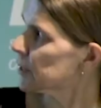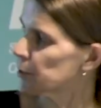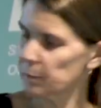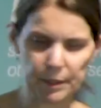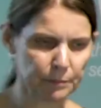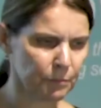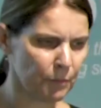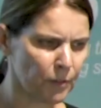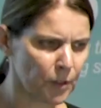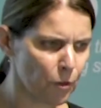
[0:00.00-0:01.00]
a little bit
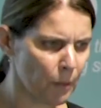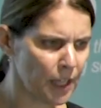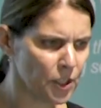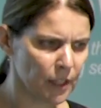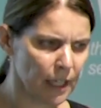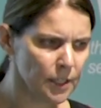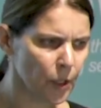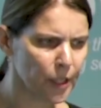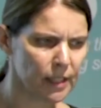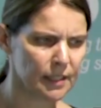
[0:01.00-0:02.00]
of information there, so
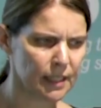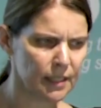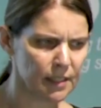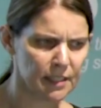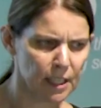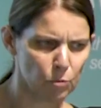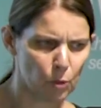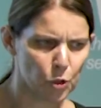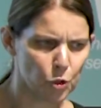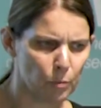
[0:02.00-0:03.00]
you can see it's a
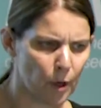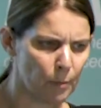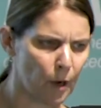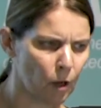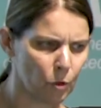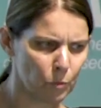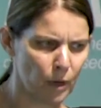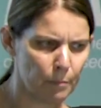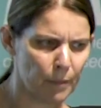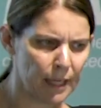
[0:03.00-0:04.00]
6-module mobile or
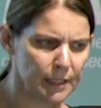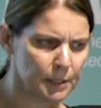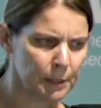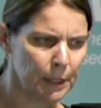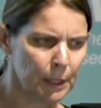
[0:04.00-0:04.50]
web-based